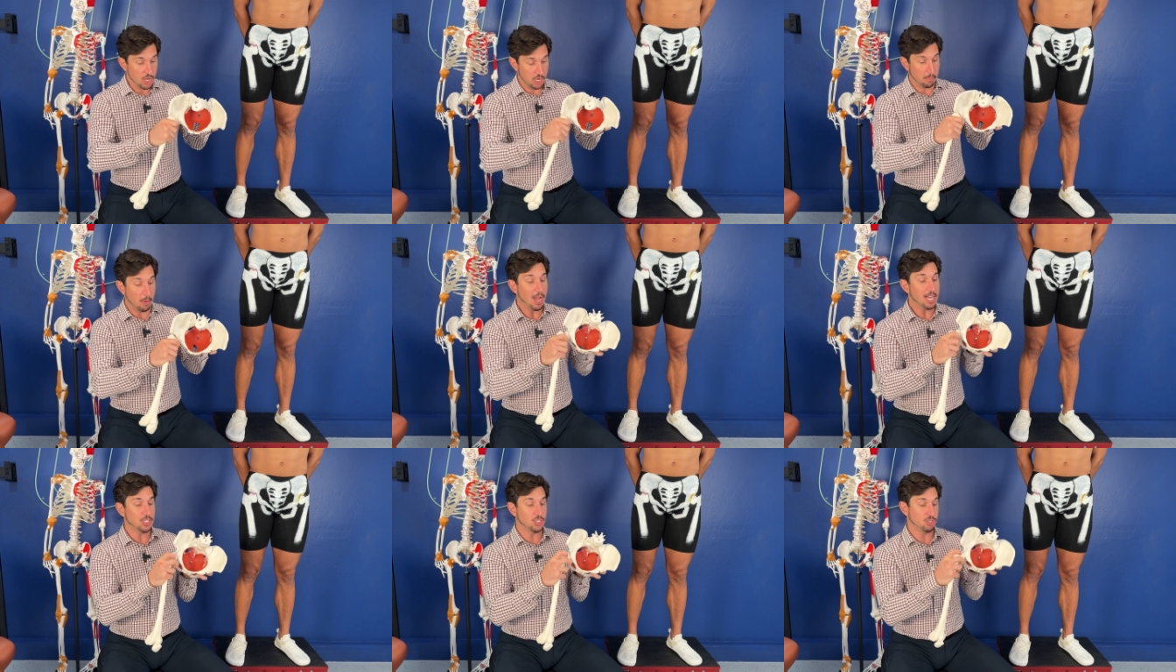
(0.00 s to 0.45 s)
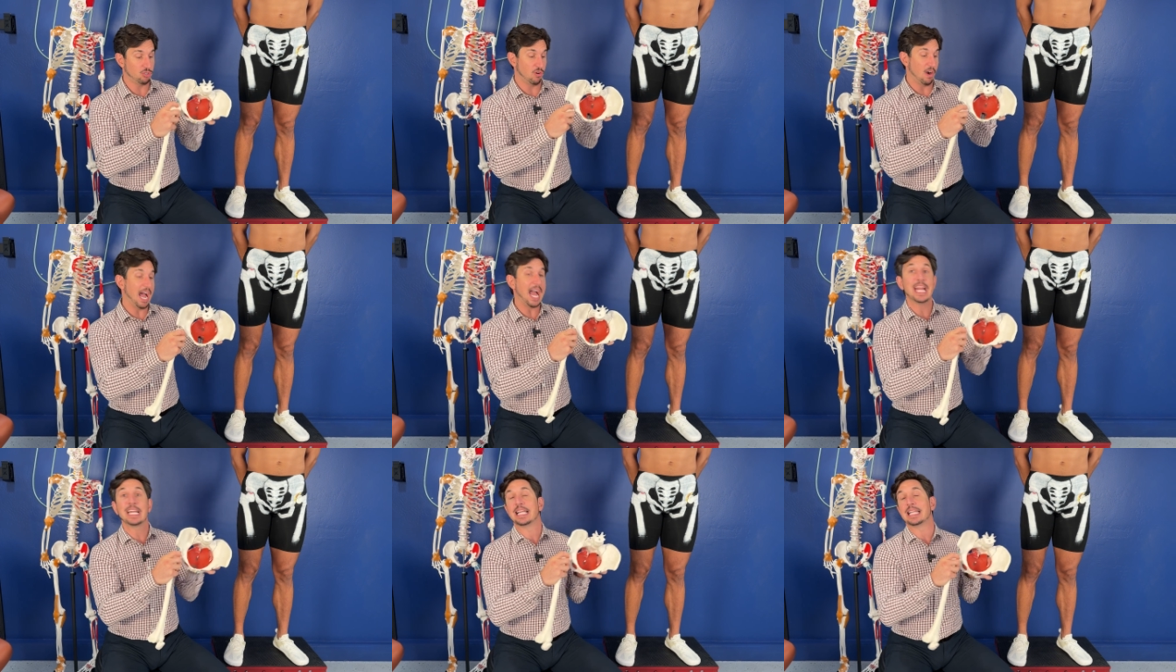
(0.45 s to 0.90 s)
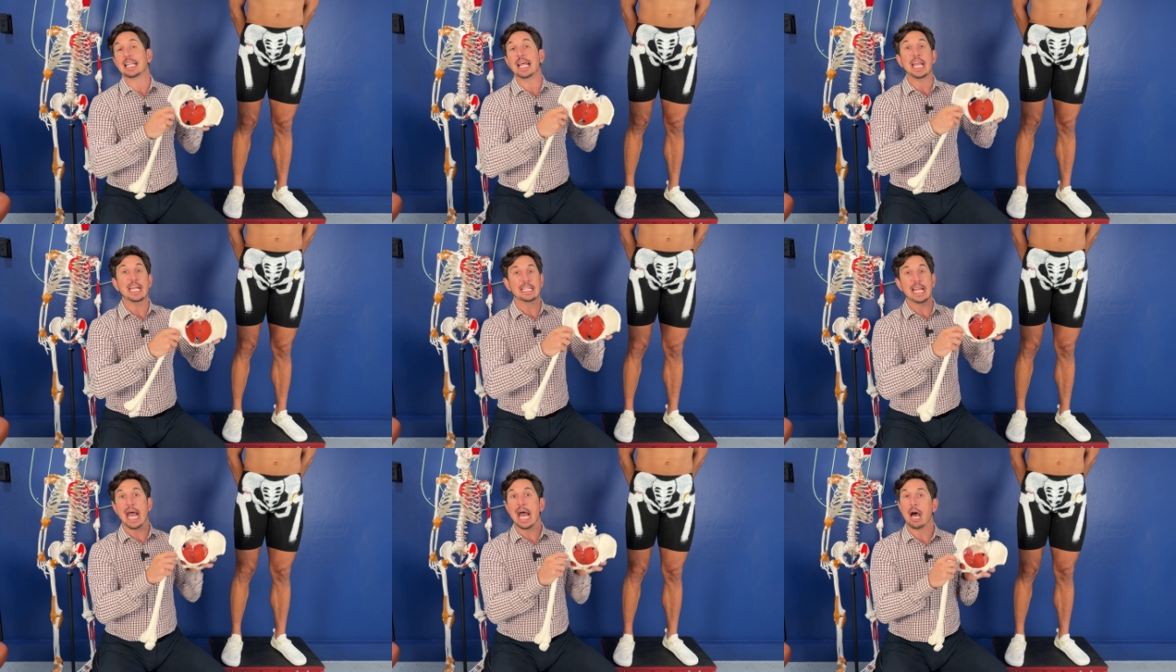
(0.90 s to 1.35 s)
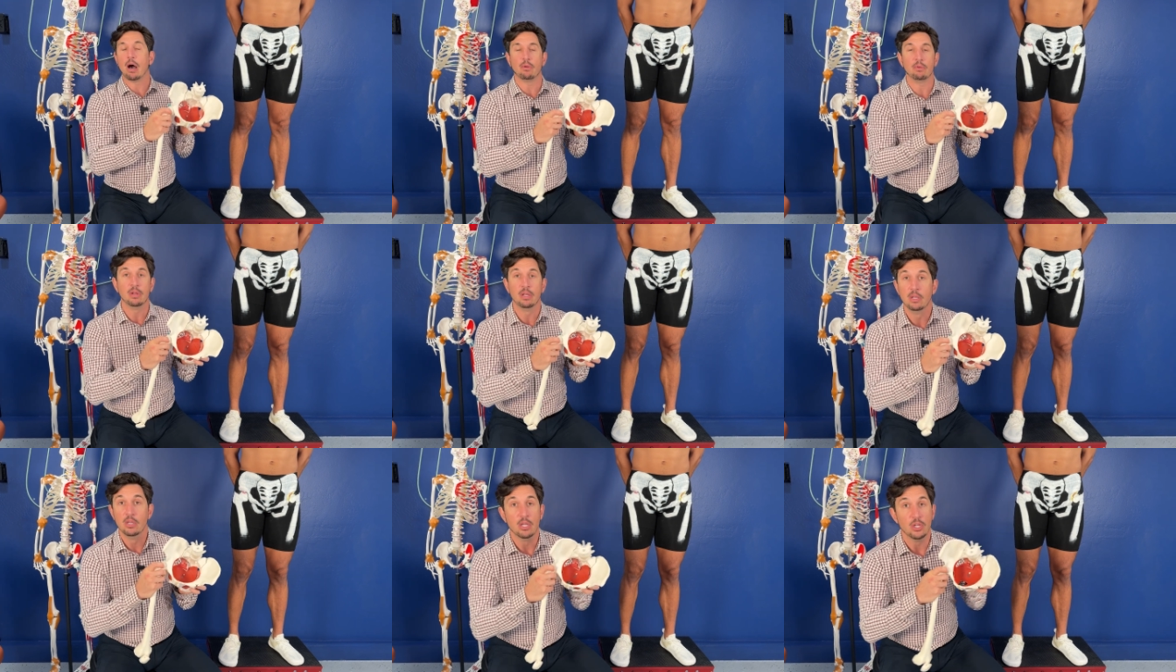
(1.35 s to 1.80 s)
Your body's trying to lay
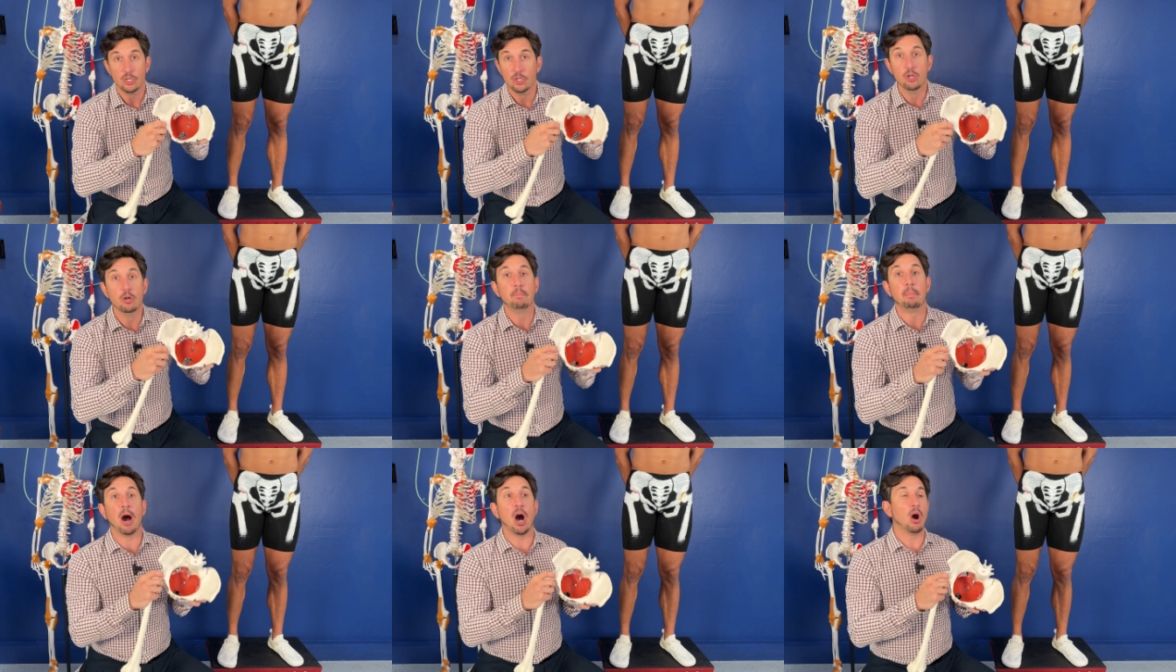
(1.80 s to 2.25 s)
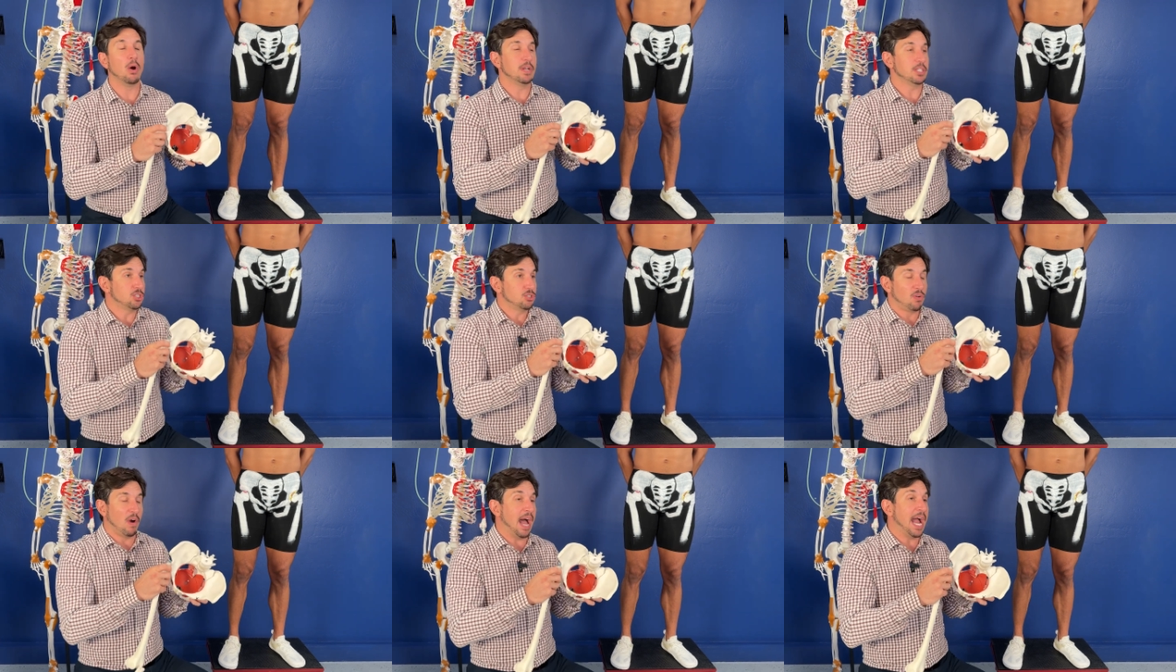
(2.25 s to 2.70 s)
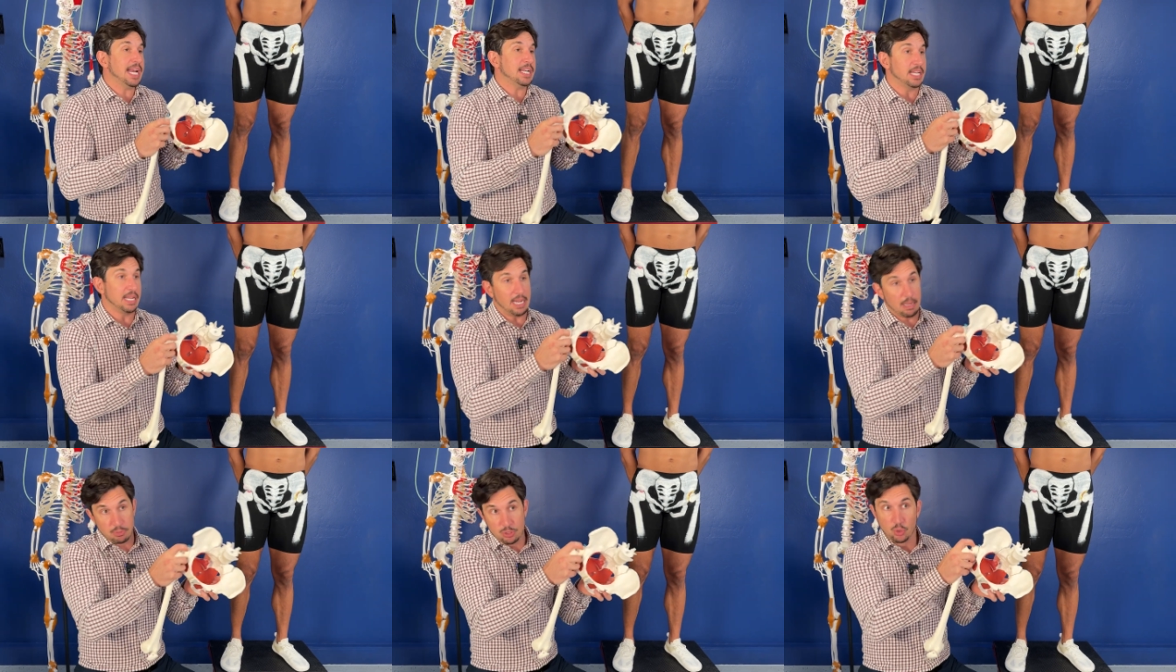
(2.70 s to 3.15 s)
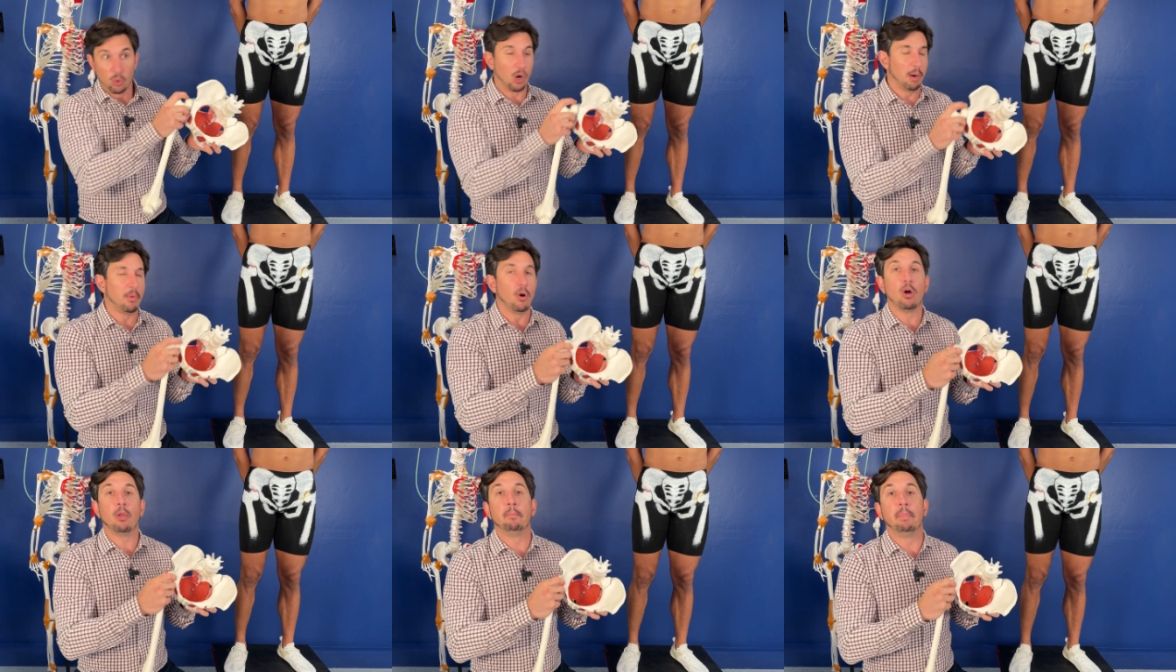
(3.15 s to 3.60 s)
down new bone, it's trying to absorb
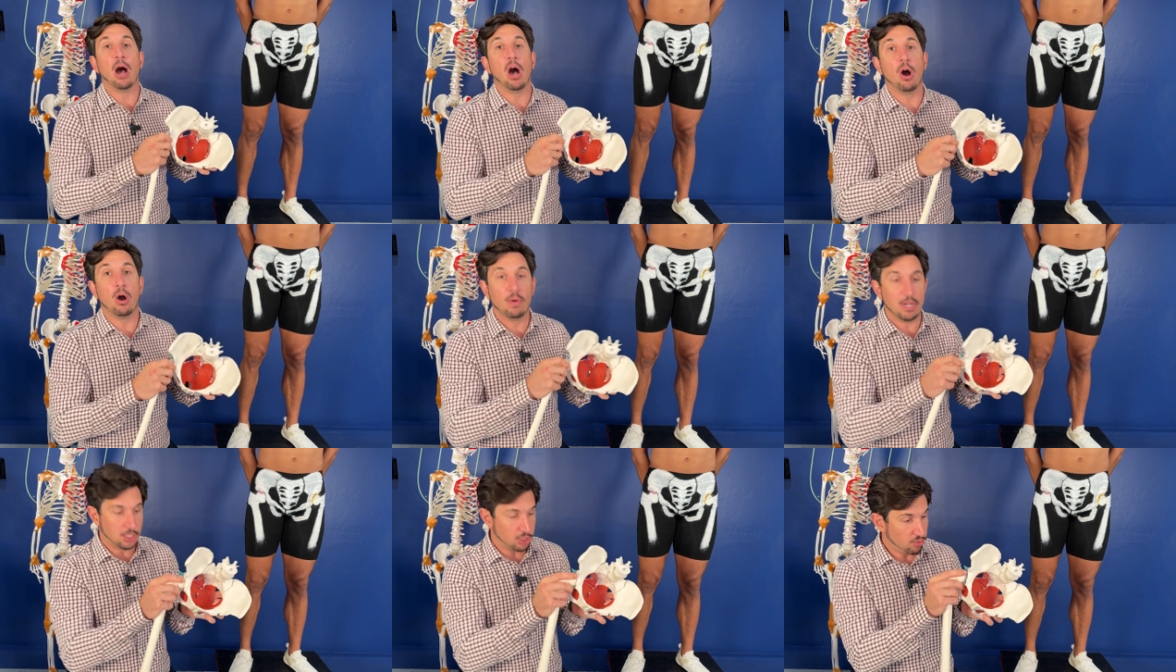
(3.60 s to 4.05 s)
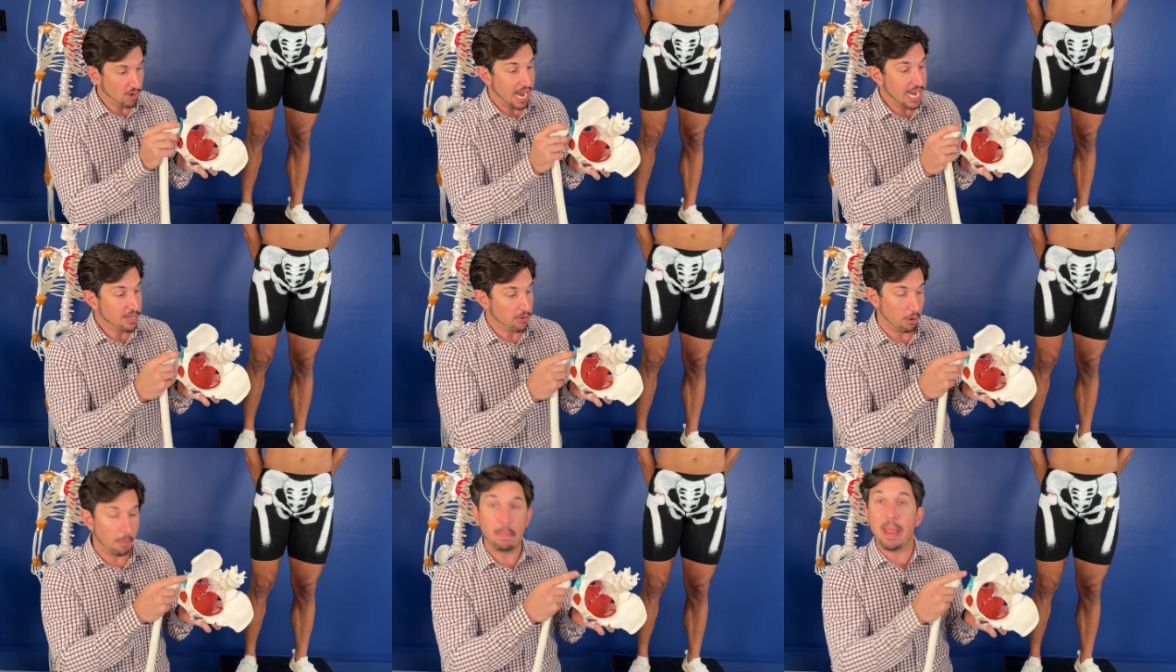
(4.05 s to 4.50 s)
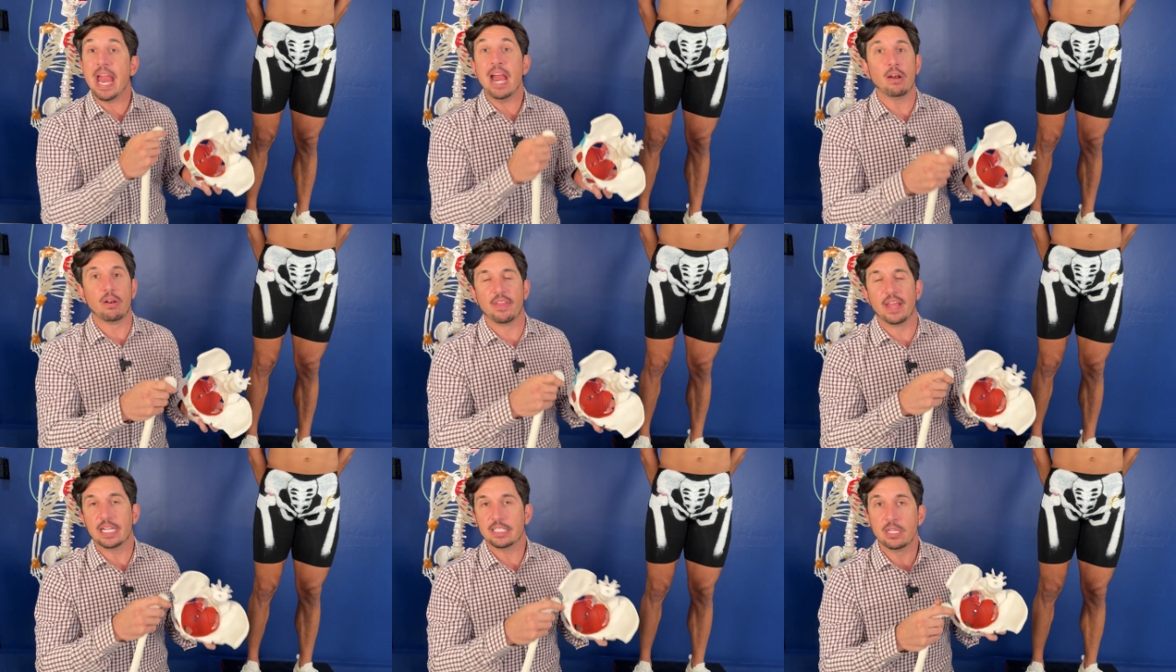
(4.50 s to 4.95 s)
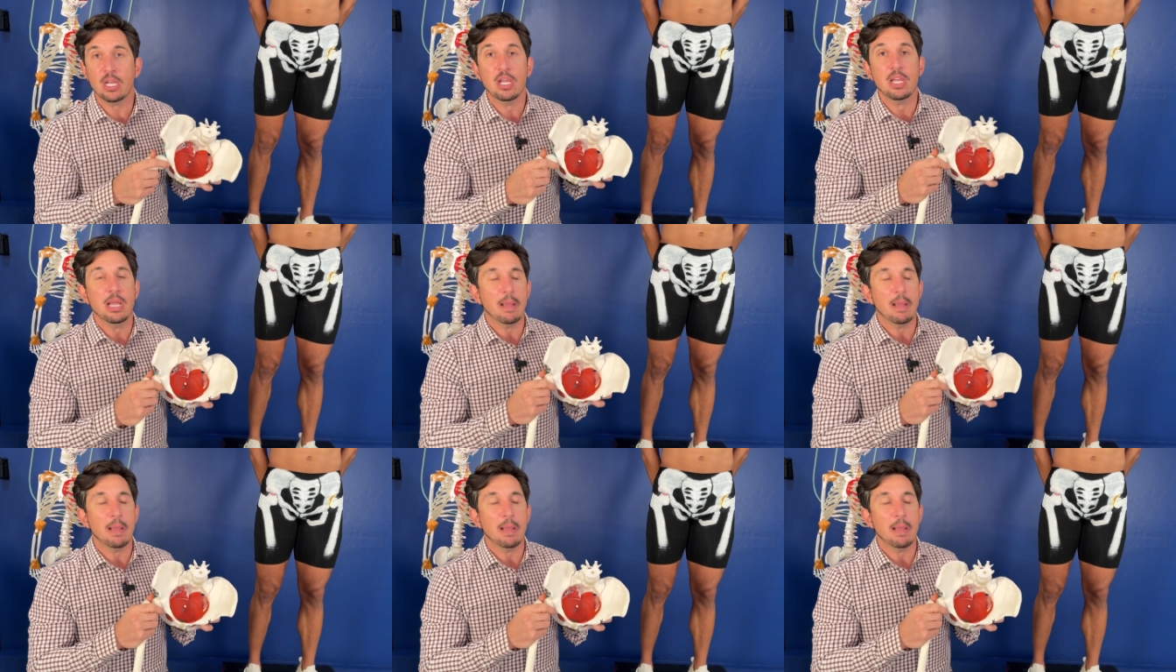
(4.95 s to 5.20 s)
old bone, it's trying to repair this,